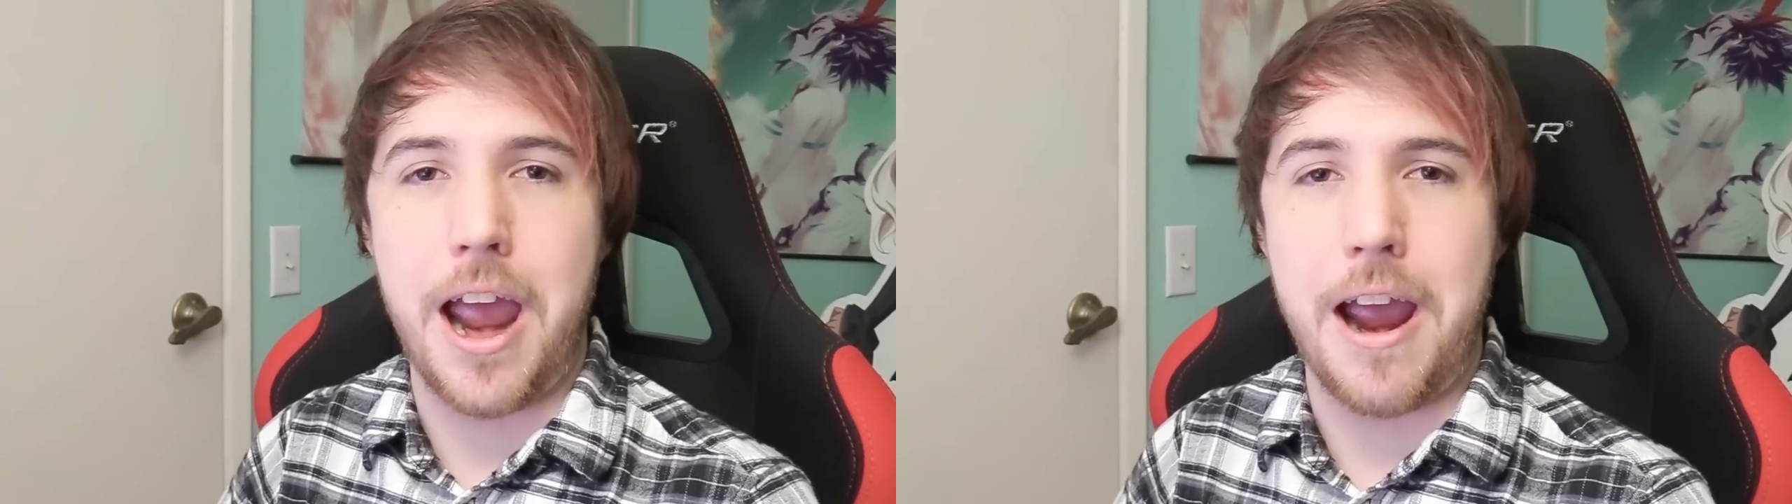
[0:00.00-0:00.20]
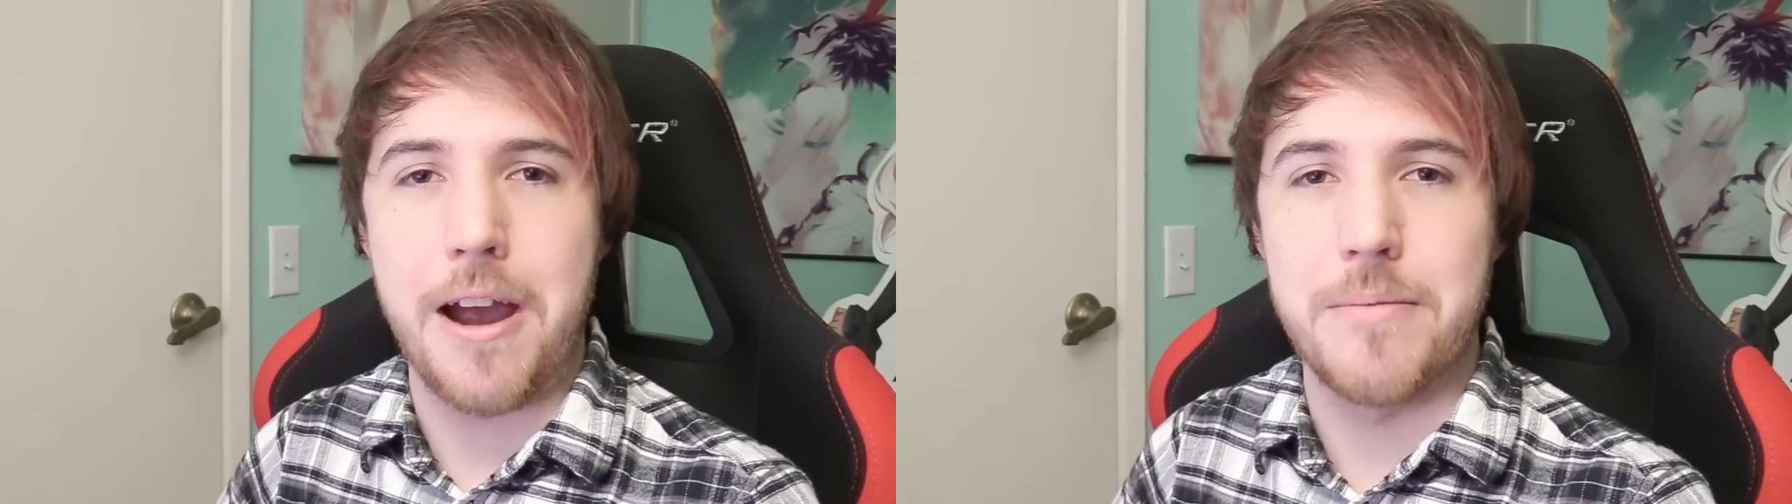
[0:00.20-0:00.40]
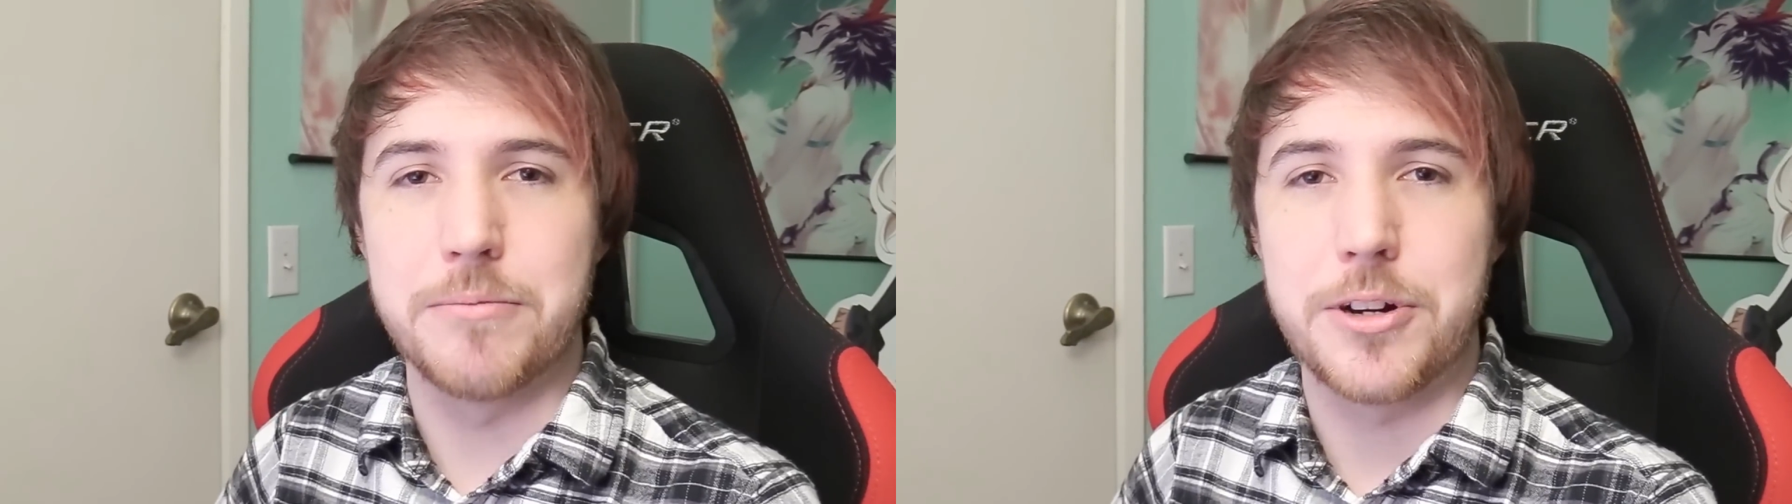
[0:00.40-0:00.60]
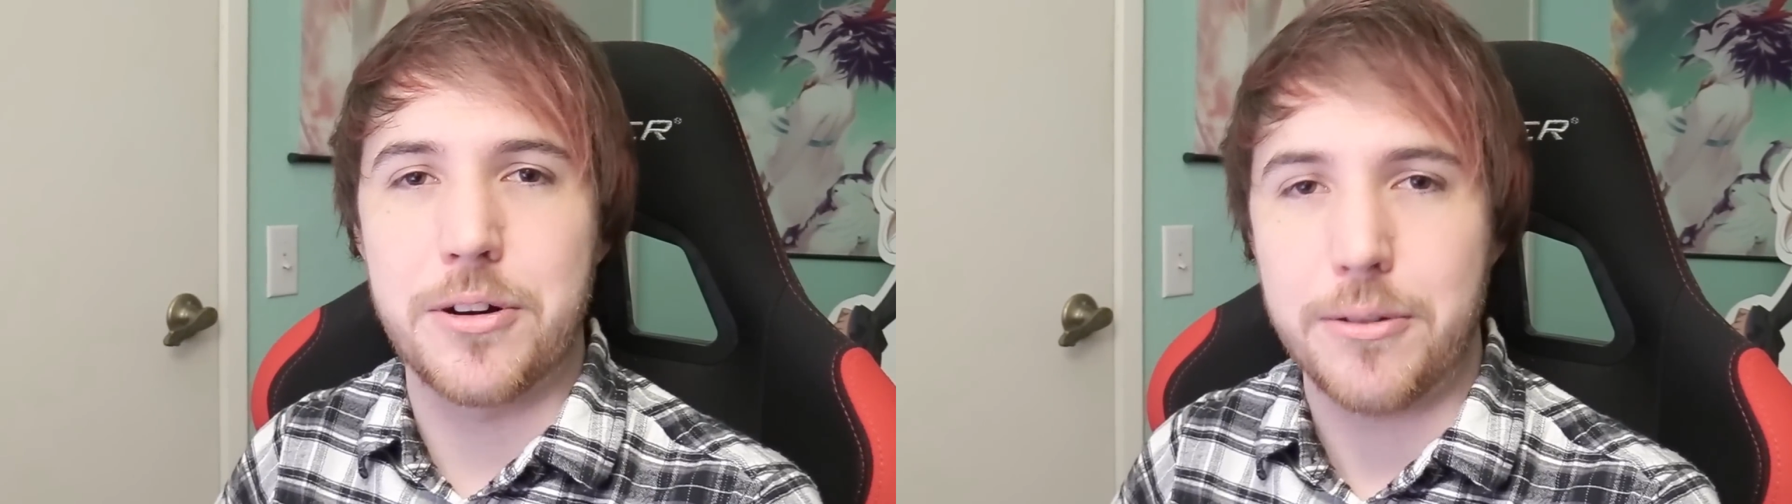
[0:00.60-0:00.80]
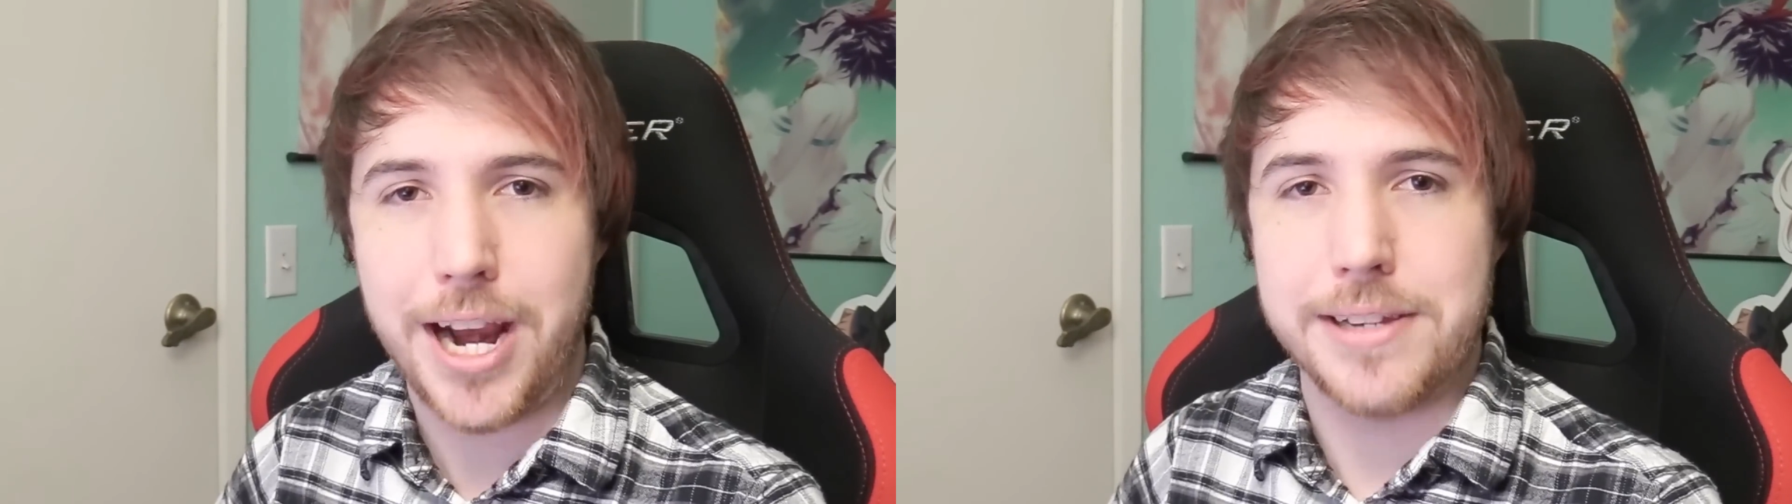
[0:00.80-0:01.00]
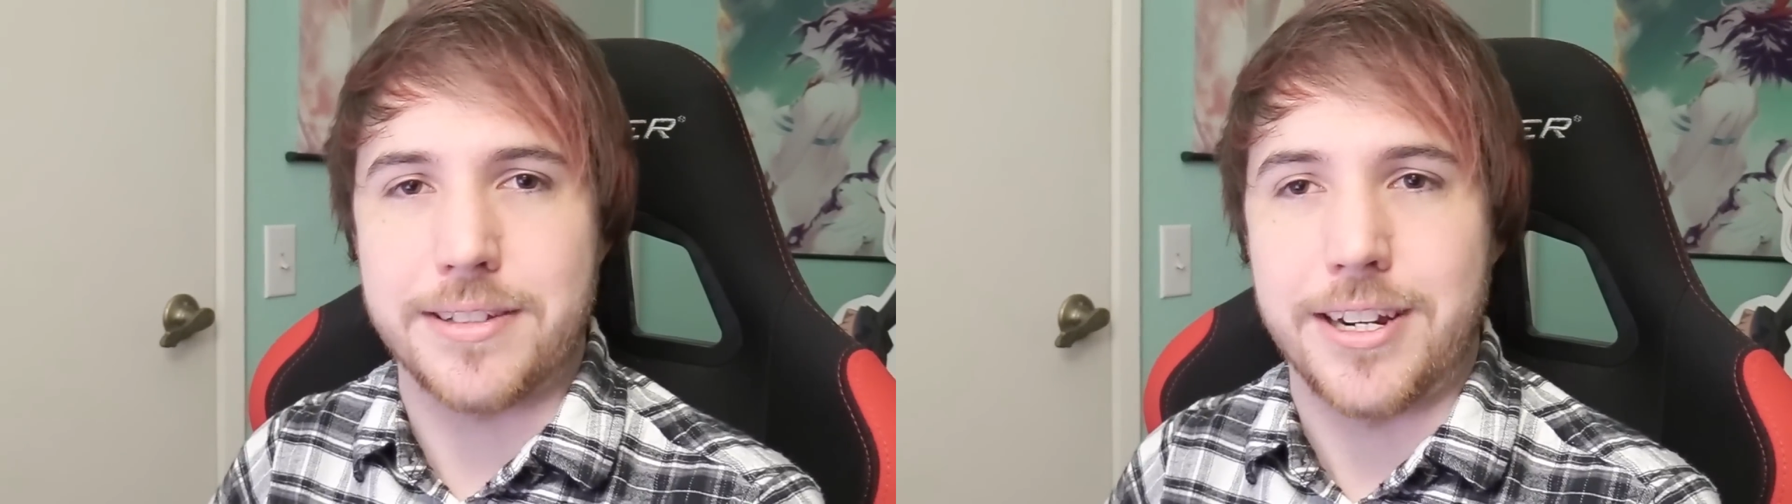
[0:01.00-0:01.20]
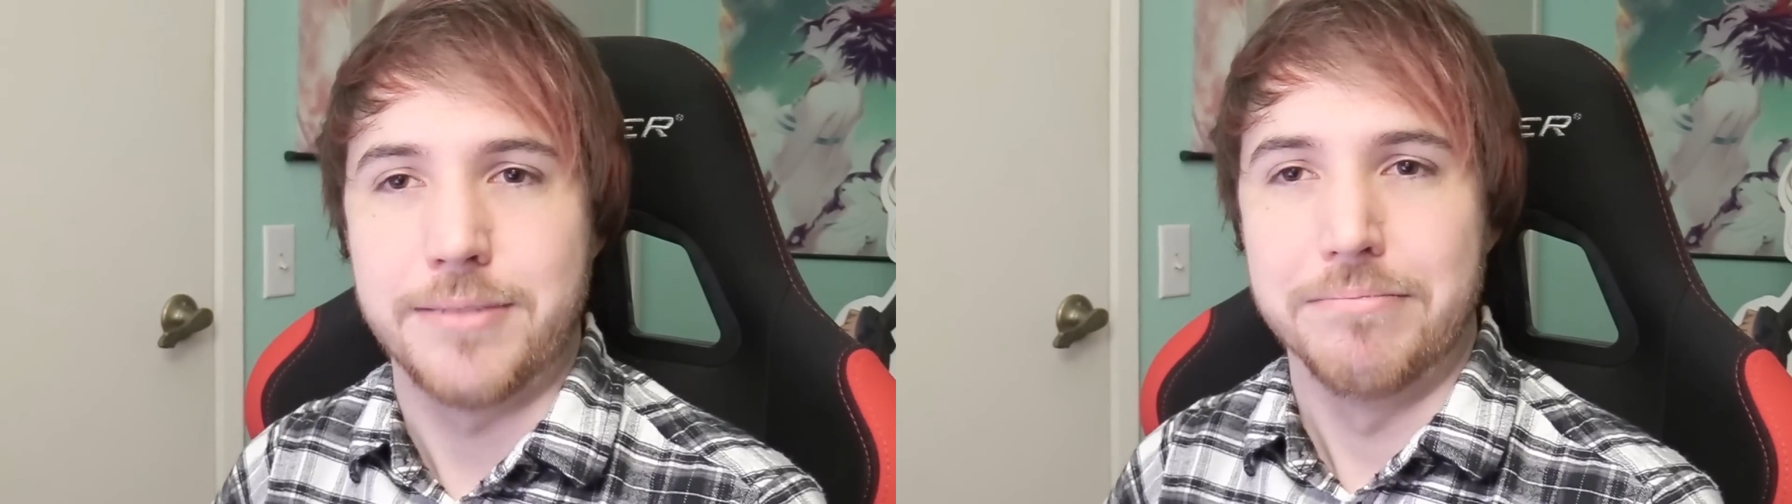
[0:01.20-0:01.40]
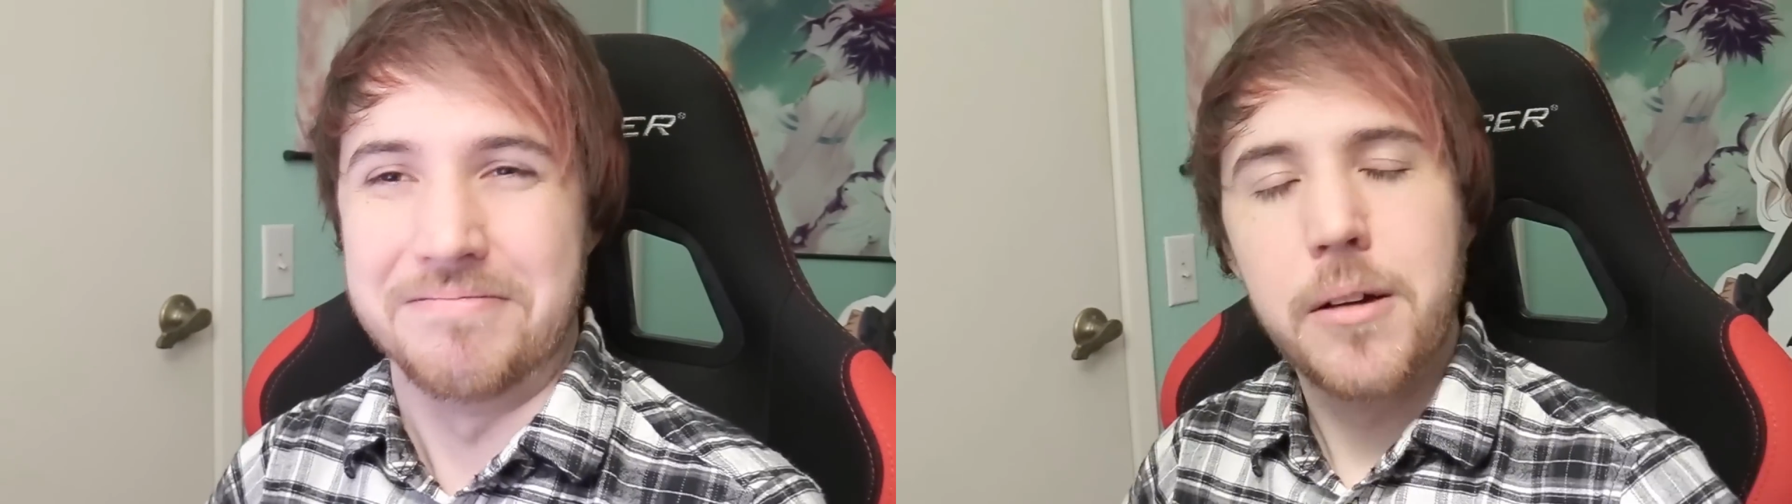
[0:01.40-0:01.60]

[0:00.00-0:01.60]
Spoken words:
am crazy.